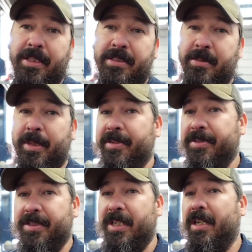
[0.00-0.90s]
It's the
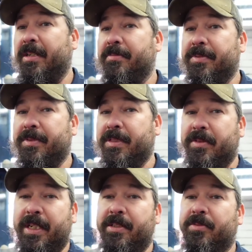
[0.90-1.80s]
parent's job. You know,
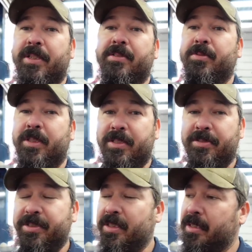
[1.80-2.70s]
hey, don't write on the
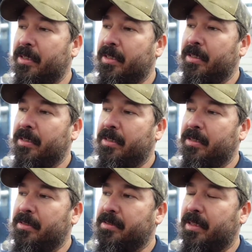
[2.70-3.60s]
walls.
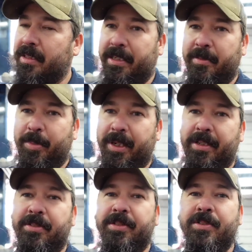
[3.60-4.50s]
It's not like I'm
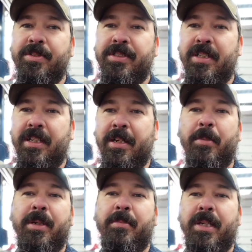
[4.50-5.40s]
picking on you. It's not like I'm
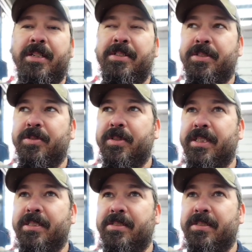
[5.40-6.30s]
being mean to you.
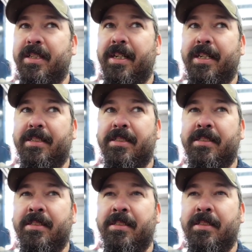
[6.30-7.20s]
It's that
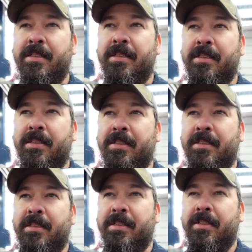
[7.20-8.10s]

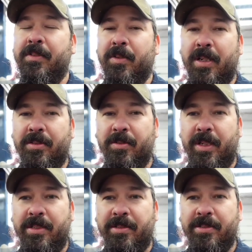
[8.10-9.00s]
if you write on the
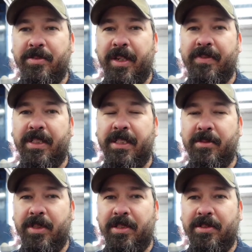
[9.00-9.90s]
walls, we have to clean the
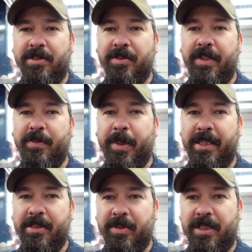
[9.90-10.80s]
walls, we have to
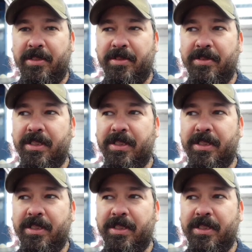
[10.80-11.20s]
paint the walls.